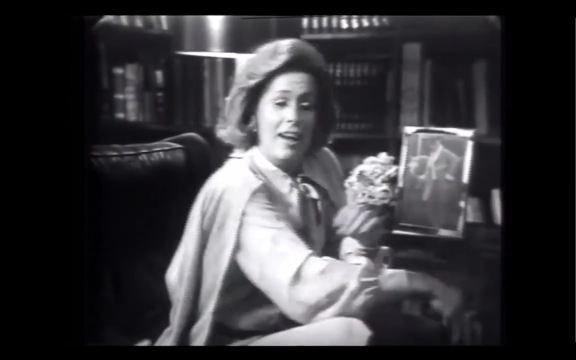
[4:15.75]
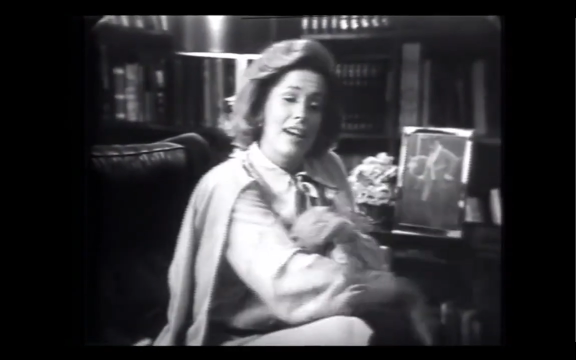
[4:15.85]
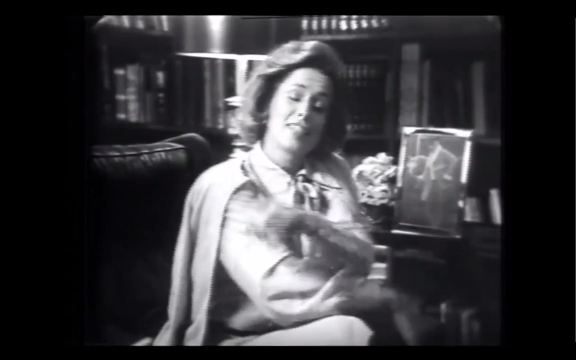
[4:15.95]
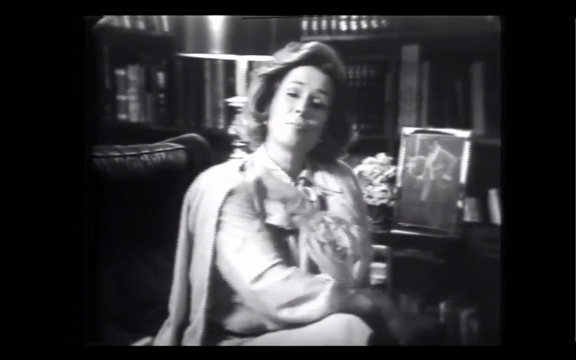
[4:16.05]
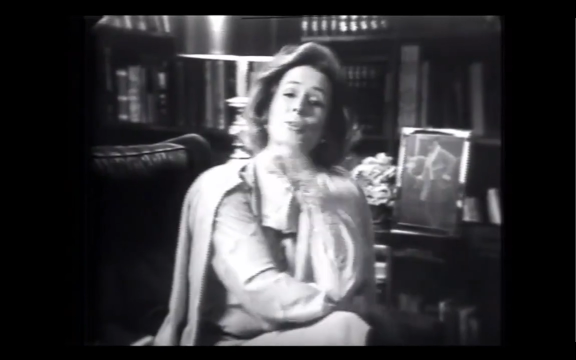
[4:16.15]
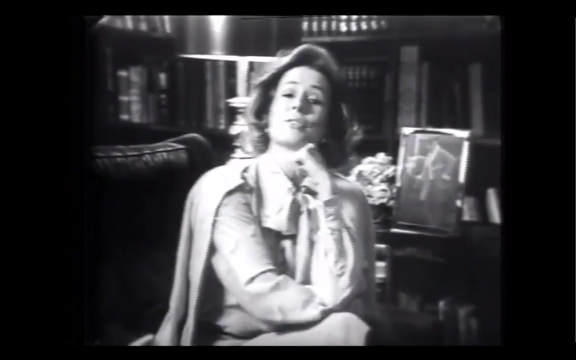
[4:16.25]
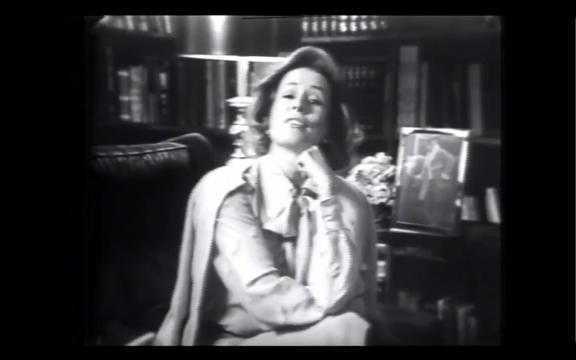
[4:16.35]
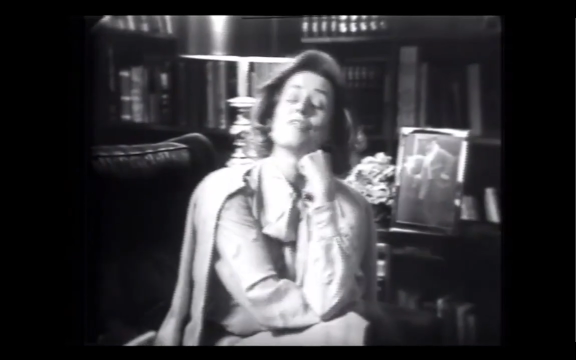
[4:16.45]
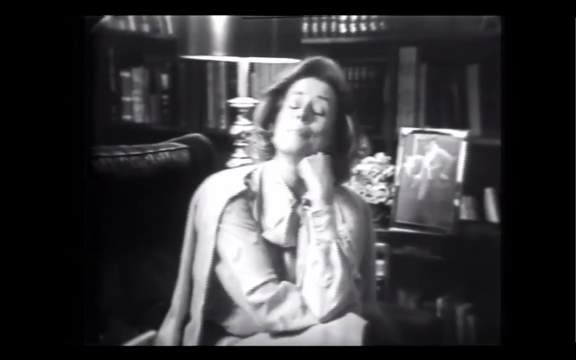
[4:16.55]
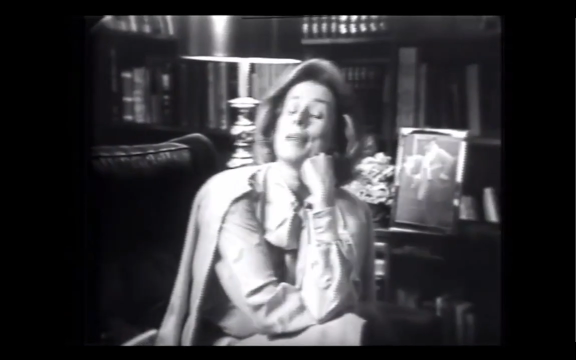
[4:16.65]
I suppose
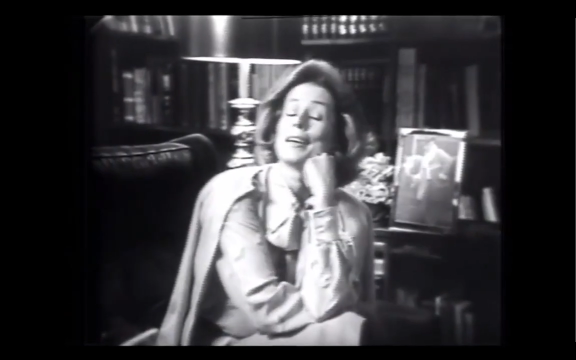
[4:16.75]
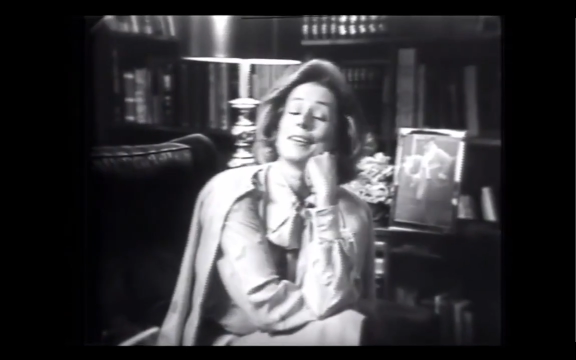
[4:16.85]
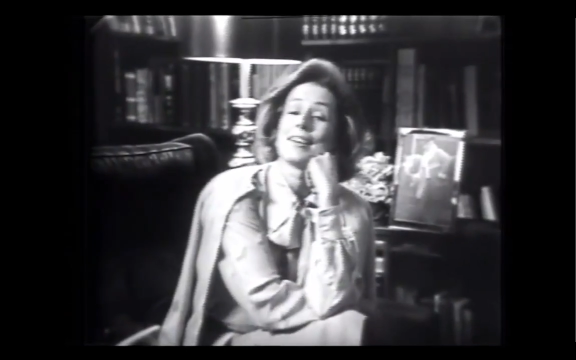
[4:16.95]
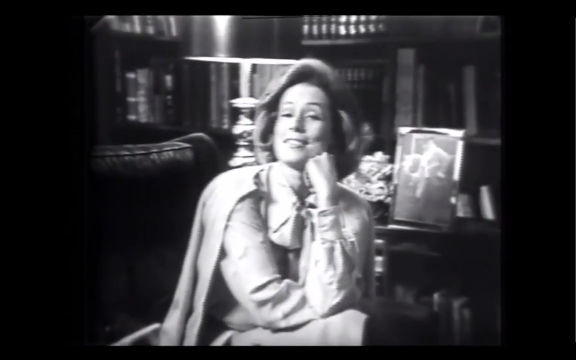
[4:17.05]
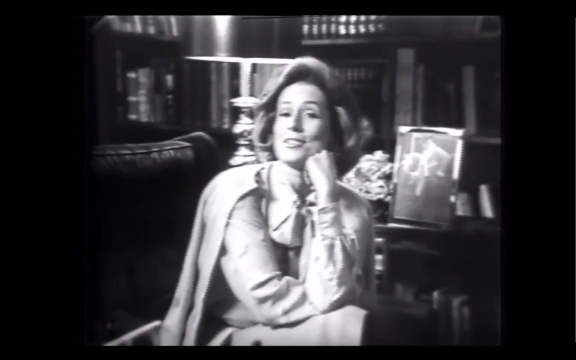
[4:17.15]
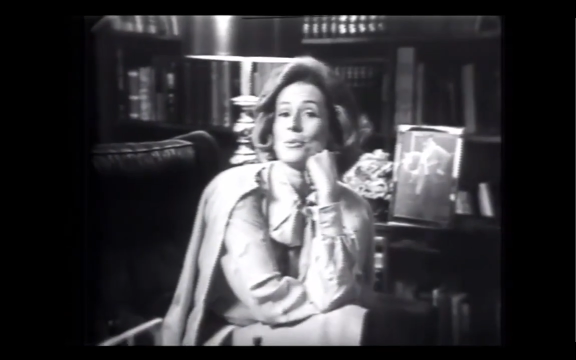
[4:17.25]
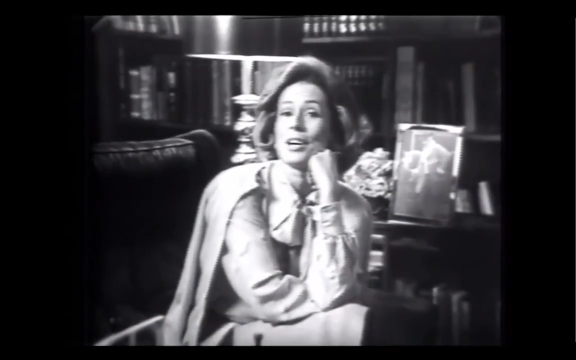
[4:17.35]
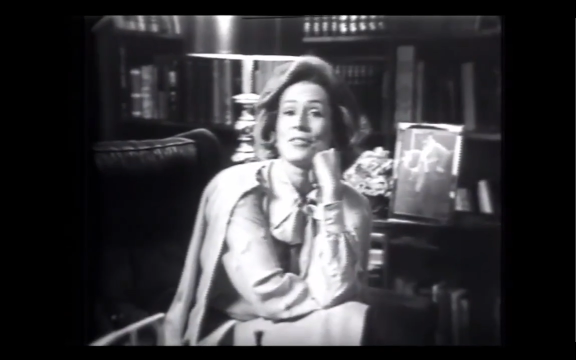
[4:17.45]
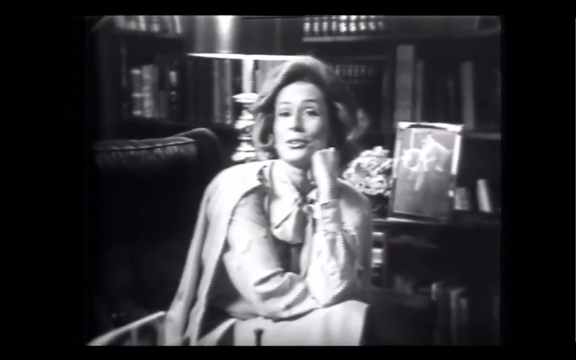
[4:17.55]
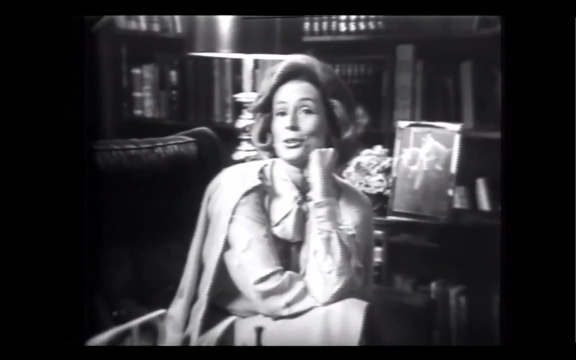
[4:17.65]
every man likes his
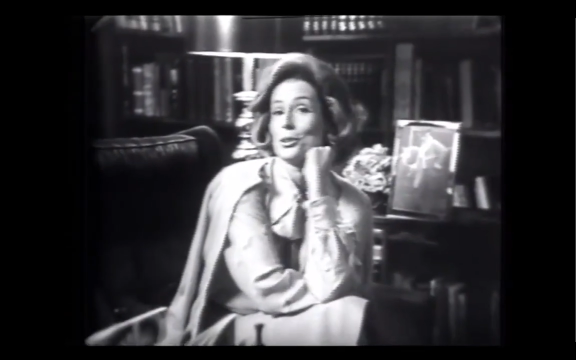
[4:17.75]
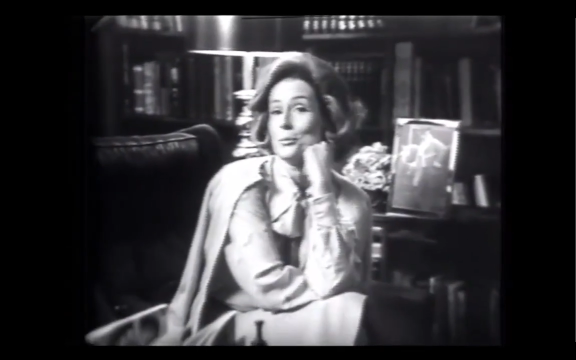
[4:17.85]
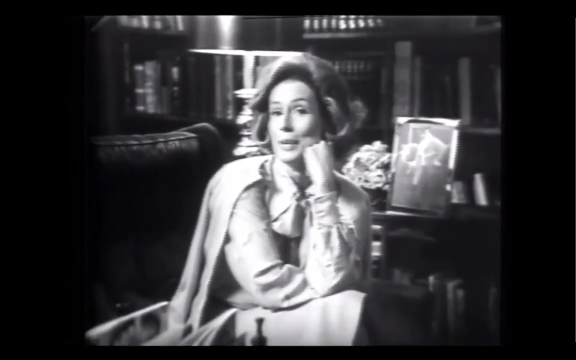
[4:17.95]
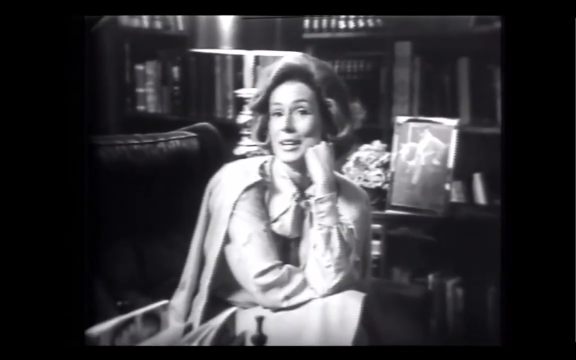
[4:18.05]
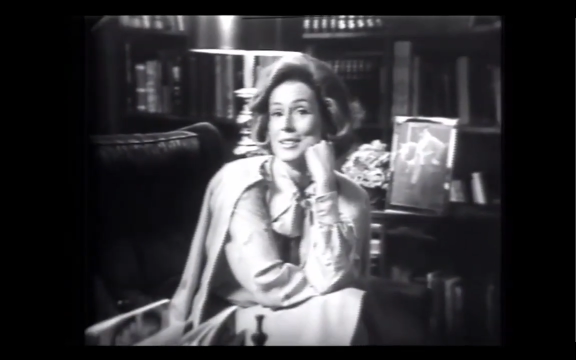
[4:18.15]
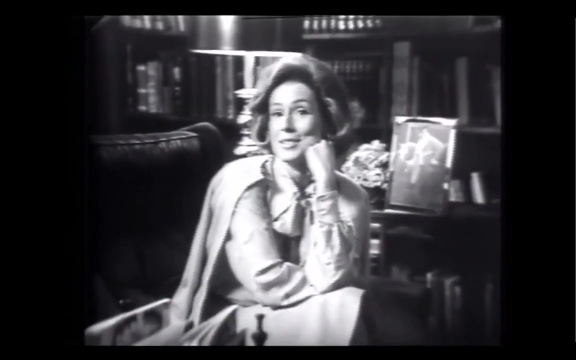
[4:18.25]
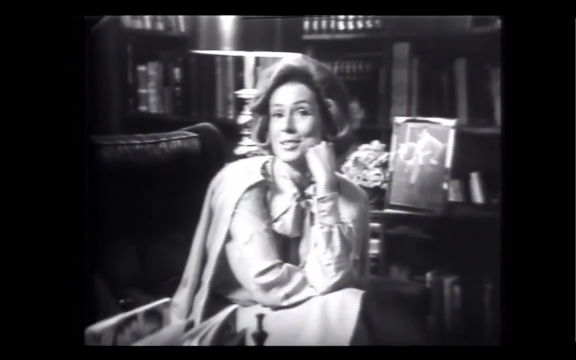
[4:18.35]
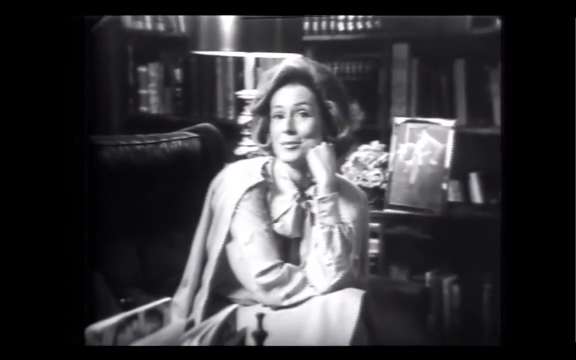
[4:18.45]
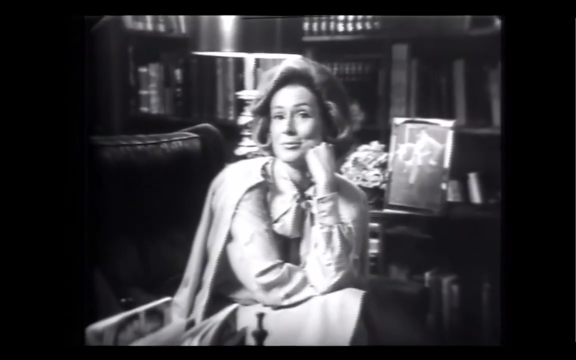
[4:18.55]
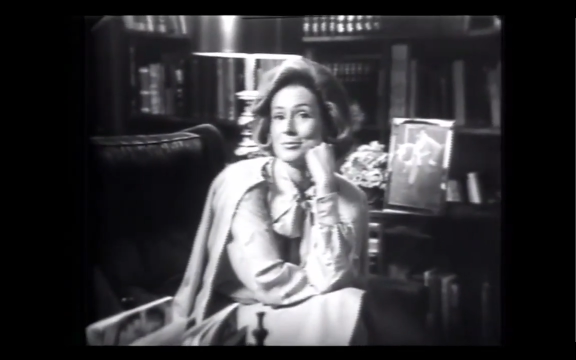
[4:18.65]
wife to look her best.